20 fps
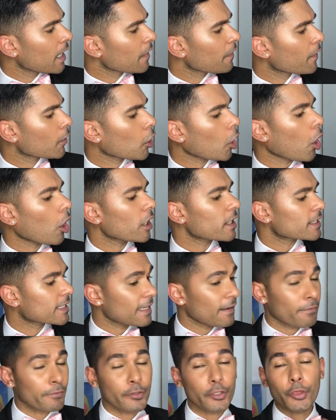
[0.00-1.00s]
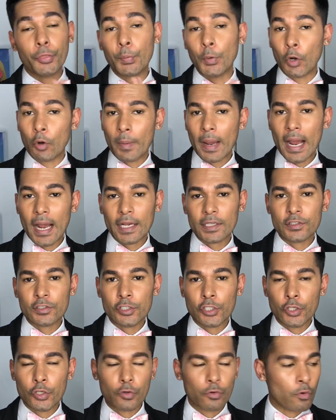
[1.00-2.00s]
There are definitely throwbacks
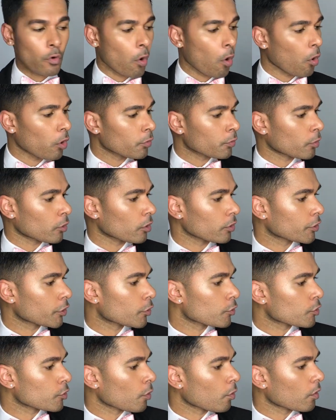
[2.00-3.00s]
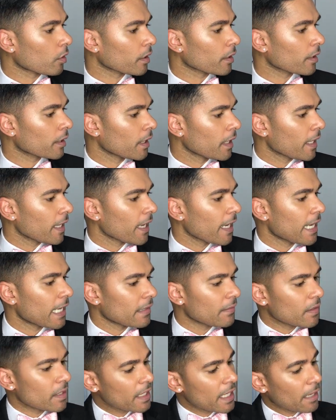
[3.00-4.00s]
to old world couture
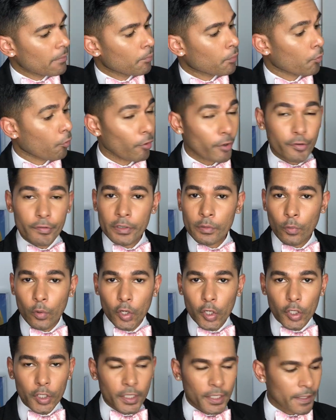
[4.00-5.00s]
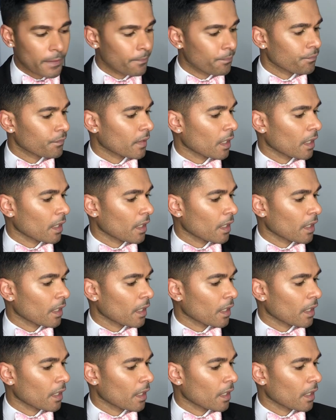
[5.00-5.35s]
in the embroidery work.